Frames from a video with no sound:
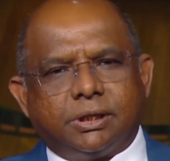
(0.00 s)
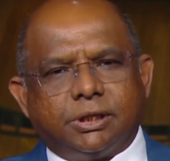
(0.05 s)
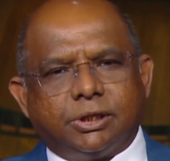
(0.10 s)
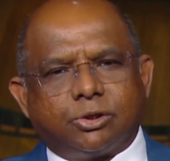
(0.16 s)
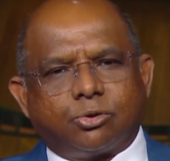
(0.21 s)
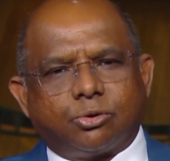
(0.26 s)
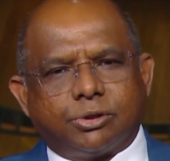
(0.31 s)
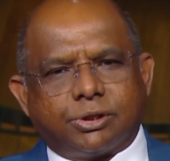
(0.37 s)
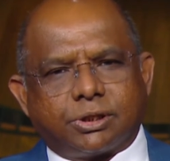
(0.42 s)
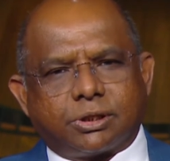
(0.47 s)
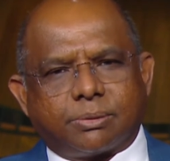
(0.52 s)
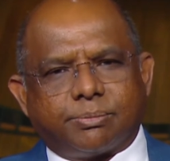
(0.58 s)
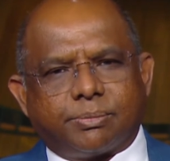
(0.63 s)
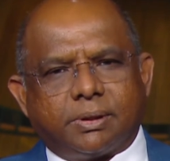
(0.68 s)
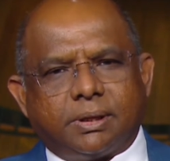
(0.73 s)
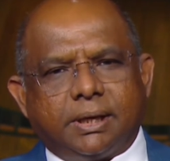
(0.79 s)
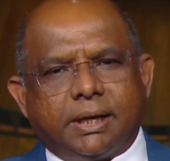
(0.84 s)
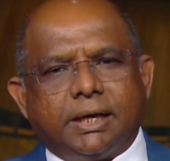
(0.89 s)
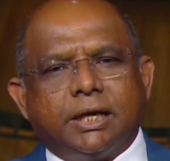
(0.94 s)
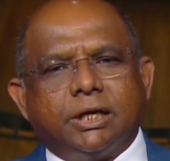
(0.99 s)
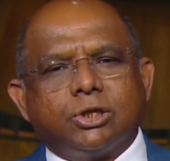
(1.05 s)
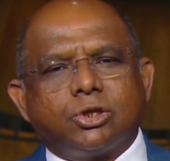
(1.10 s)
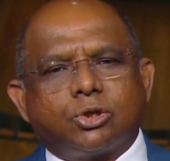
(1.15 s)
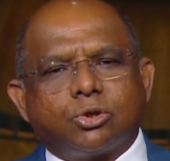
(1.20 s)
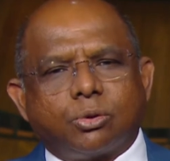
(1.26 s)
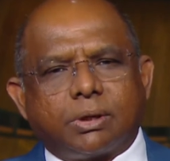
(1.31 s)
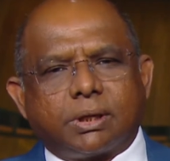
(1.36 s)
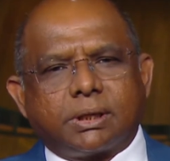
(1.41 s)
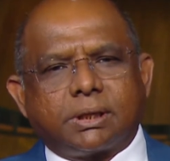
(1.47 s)
in tourism and
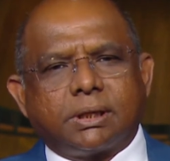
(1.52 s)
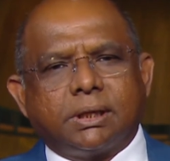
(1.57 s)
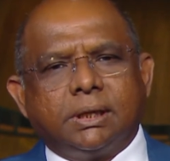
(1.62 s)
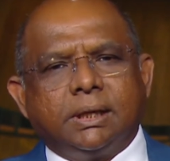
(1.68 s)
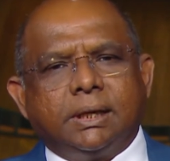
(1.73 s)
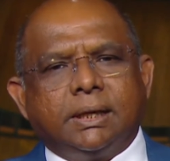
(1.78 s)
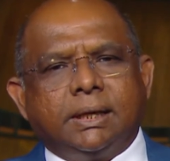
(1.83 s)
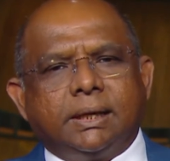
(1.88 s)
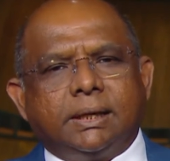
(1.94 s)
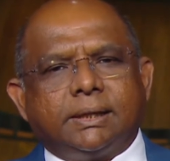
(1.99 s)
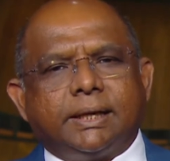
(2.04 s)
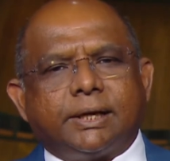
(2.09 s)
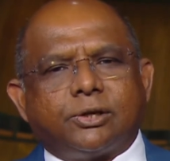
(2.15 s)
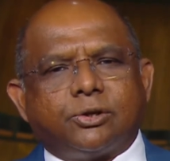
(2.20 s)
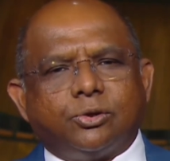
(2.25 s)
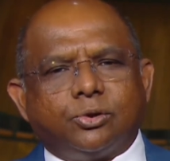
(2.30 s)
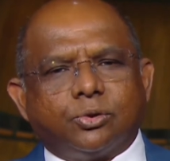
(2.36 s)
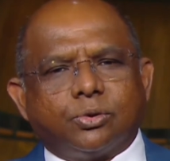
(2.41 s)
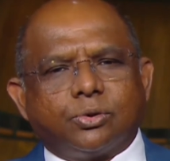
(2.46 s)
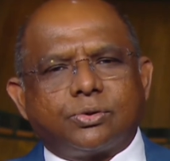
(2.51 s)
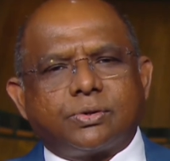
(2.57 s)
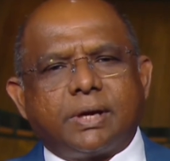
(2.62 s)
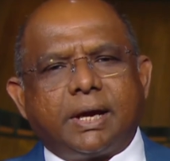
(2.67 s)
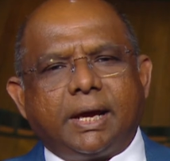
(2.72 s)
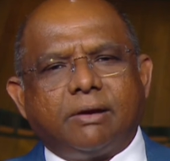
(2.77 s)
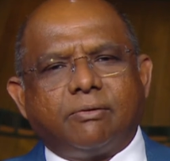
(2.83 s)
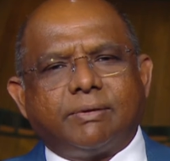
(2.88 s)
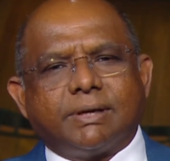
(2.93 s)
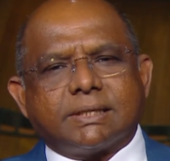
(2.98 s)
ensuring that youth
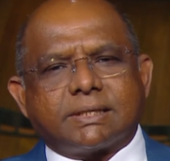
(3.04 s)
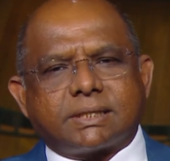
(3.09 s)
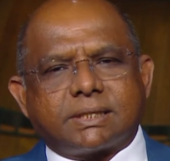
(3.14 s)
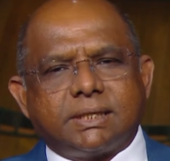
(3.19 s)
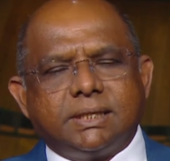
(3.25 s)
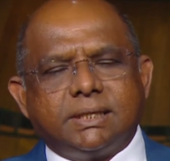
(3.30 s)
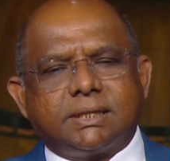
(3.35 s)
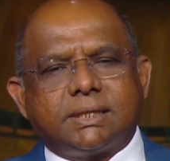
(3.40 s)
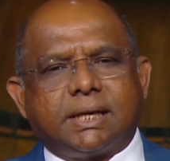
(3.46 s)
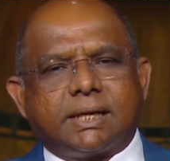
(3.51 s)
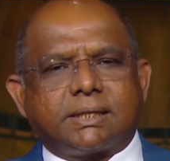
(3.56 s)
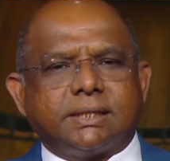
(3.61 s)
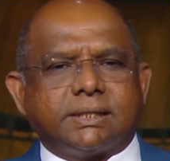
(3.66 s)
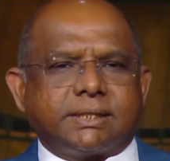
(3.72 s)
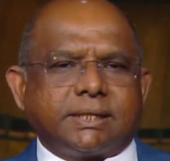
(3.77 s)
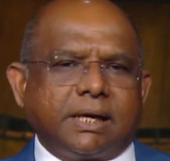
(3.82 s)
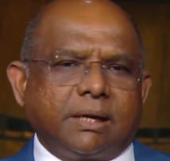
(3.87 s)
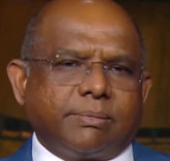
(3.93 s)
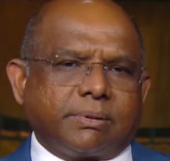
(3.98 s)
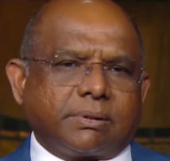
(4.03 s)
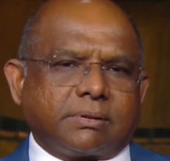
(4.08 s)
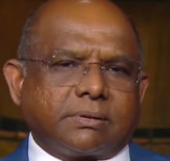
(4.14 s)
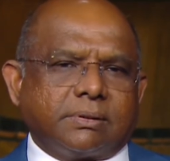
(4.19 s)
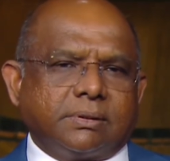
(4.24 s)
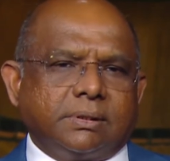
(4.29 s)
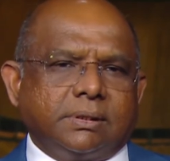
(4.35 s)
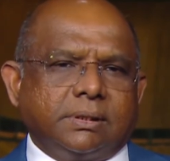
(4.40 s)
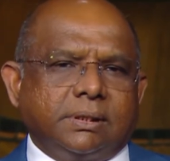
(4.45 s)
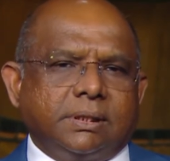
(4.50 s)
have a seat at the table
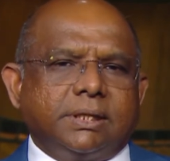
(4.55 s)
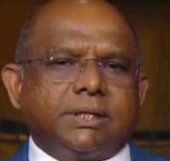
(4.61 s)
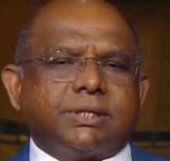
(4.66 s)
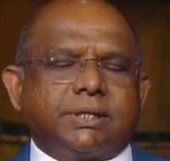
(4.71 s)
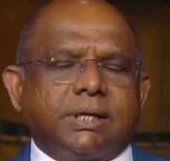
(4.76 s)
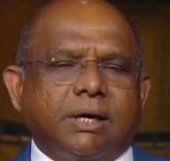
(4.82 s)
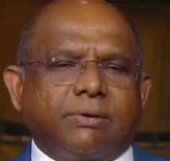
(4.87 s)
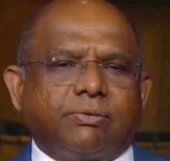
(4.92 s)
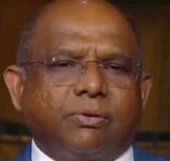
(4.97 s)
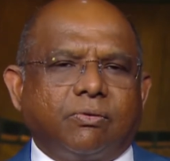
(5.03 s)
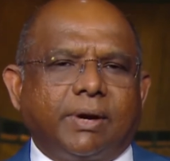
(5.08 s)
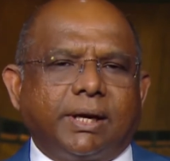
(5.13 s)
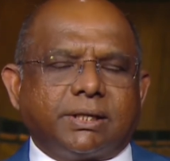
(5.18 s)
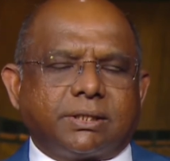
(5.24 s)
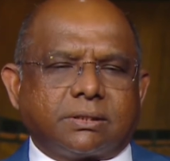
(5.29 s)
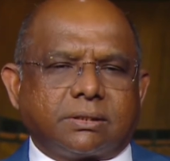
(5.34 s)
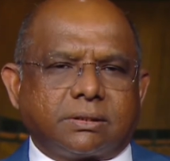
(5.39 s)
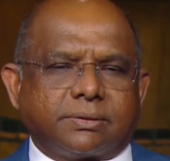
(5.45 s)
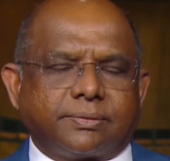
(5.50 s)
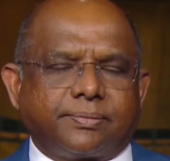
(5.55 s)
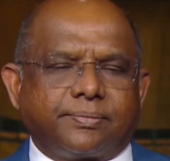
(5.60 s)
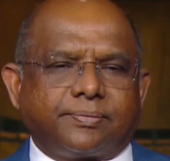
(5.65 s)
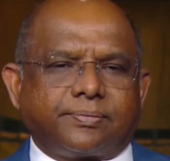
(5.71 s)
is therefore vital.